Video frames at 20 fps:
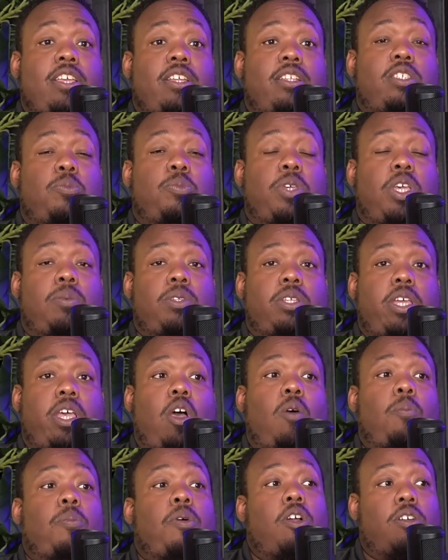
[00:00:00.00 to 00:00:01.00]
to be able to
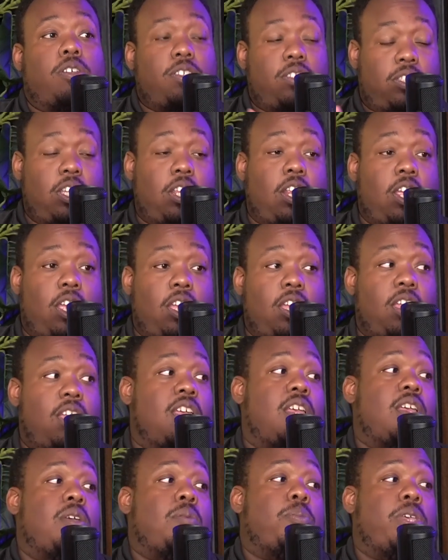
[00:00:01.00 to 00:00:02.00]
help our city
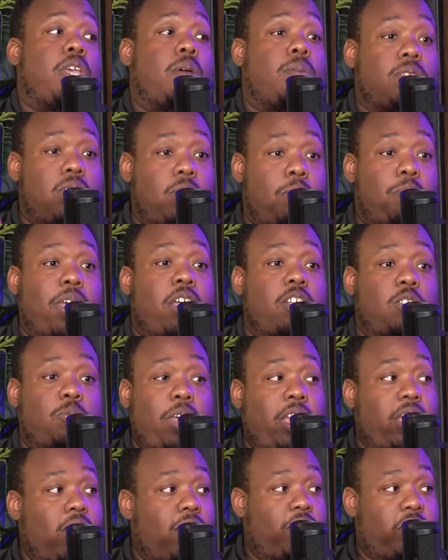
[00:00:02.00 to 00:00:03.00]
be able to bounce
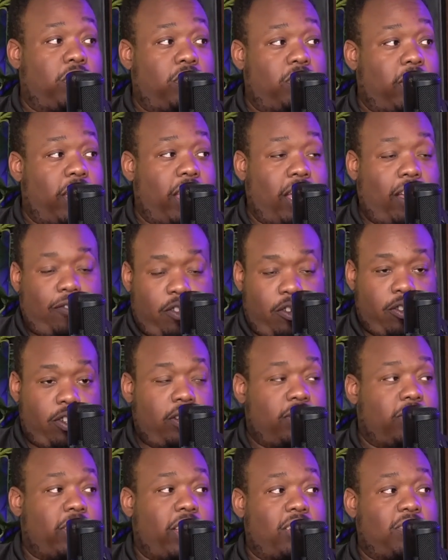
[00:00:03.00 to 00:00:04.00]
back after a
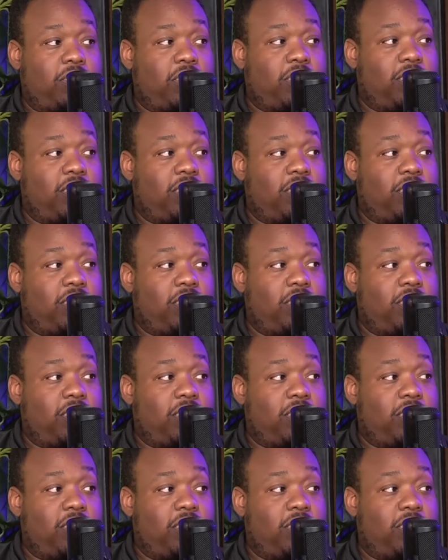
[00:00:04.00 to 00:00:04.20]
disaster.